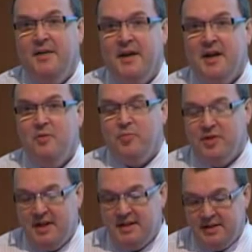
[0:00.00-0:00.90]
And they don't
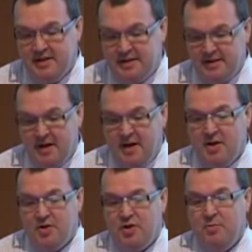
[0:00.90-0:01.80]
present us
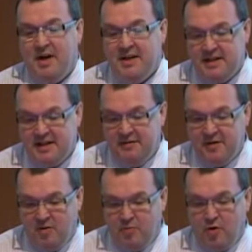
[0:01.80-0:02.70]
too many
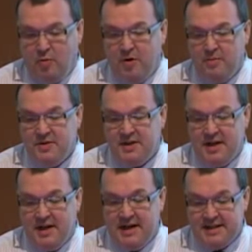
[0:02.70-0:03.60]
significant problems
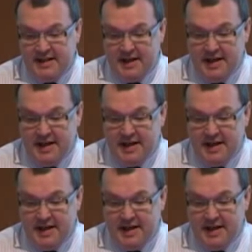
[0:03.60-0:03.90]
unless they're